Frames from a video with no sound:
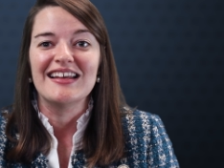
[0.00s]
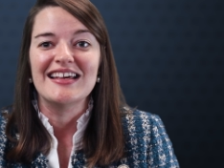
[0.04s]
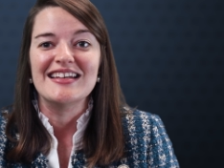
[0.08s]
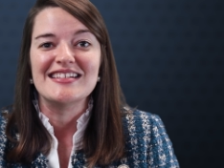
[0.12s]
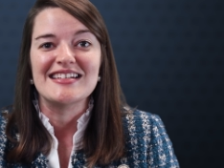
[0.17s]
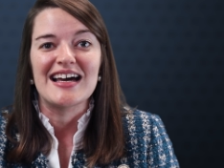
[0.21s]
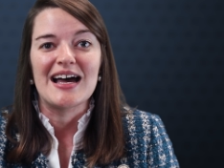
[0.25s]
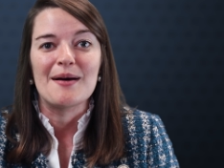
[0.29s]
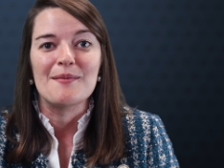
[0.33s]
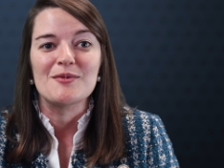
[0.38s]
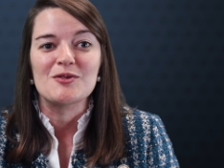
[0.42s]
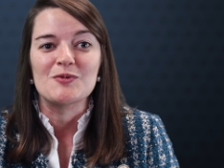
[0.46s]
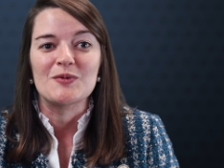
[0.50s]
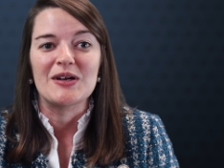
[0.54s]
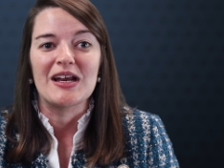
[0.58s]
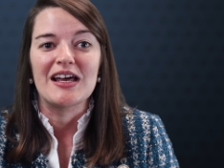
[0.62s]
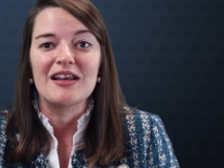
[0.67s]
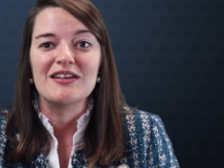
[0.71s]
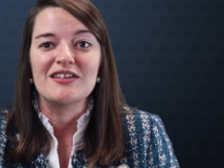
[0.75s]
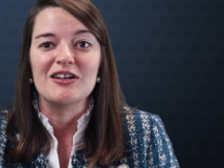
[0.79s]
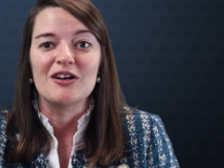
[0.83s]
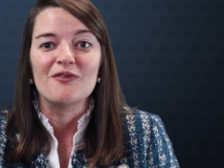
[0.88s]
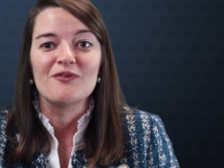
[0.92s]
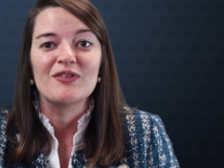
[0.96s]
in times when I
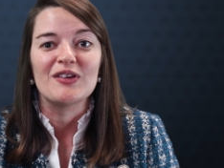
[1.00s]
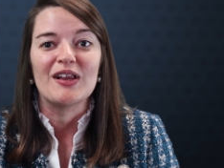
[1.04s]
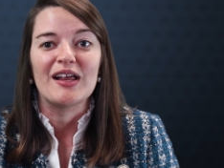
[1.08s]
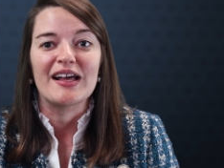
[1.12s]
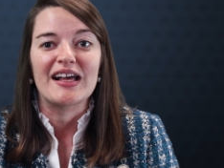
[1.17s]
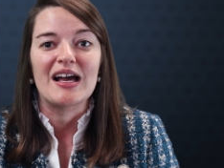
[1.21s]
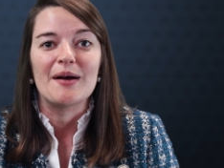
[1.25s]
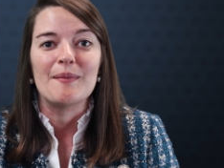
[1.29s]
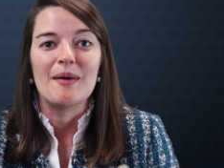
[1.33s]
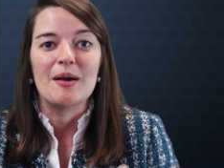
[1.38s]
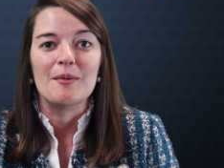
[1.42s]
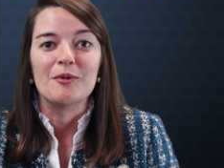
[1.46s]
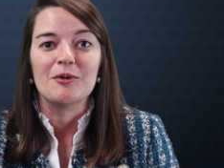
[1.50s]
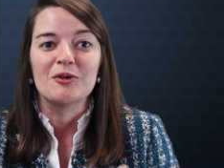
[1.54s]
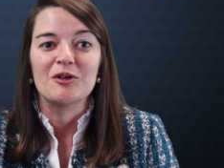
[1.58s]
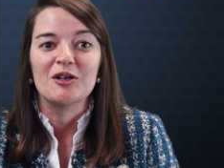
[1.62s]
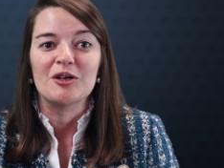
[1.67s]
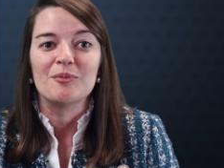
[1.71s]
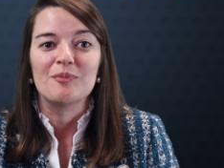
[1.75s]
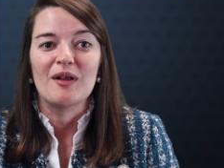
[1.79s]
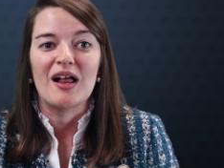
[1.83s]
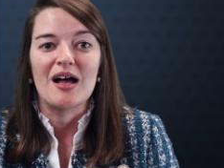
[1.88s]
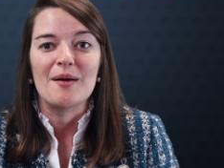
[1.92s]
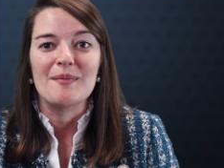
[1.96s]
don't feel like I'm able to
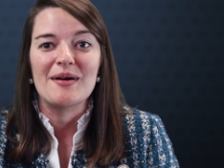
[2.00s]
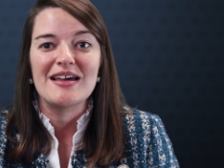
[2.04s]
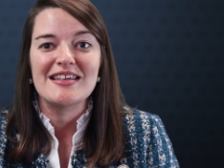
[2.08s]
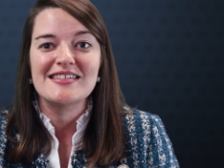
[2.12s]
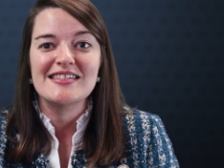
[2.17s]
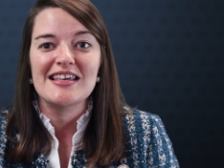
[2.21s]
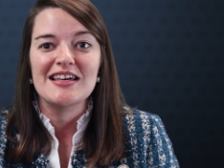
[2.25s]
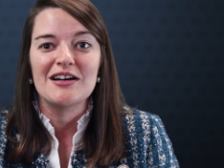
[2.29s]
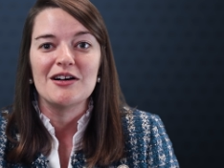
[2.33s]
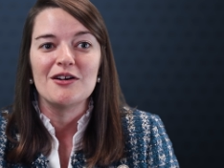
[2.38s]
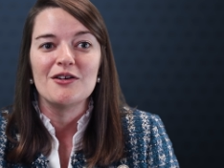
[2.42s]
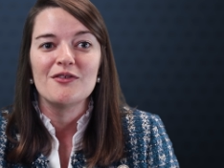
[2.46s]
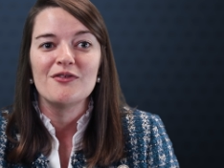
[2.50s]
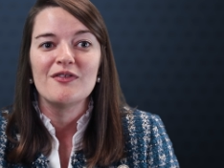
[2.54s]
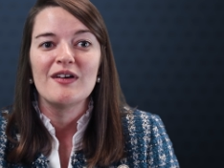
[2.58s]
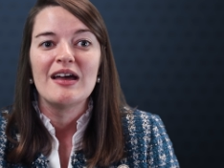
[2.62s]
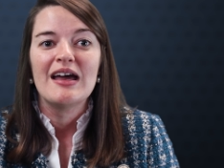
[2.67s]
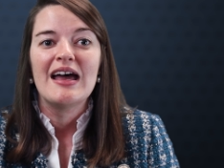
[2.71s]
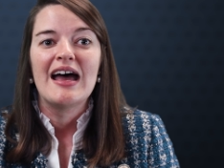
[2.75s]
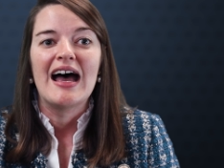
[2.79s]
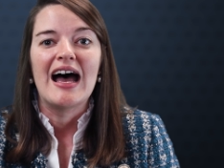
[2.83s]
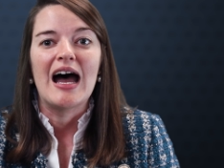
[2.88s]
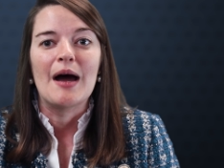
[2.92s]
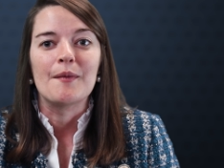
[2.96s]
apply myself,
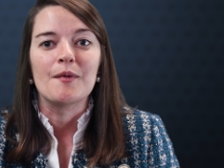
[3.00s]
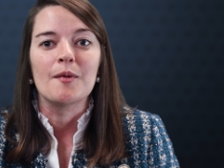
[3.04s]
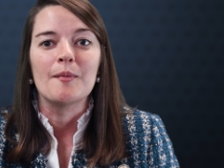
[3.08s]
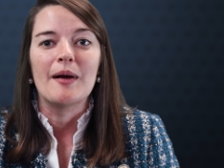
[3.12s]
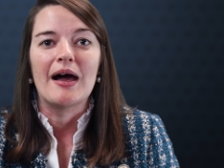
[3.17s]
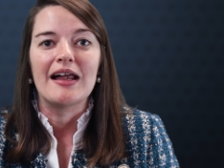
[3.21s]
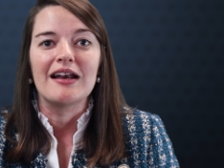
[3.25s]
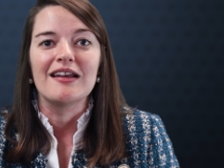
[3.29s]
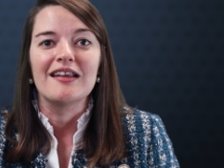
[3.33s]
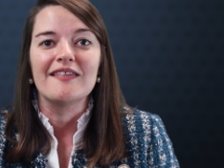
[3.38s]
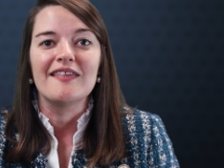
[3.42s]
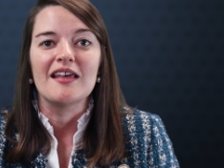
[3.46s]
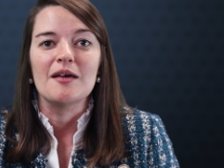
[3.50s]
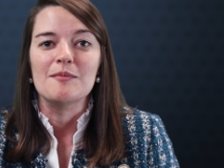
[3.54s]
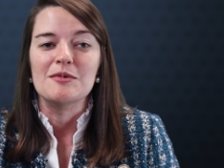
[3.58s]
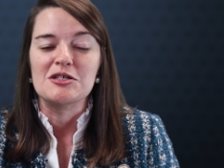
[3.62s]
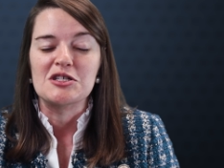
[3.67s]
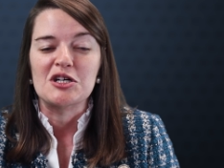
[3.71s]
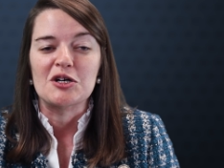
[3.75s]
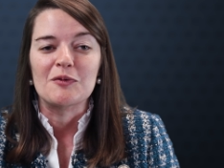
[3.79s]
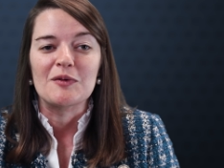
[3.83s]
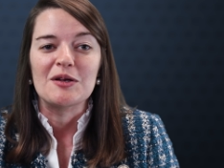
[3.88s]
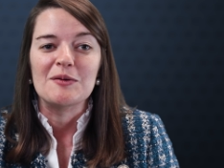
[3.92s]
I'm reminded that Mr.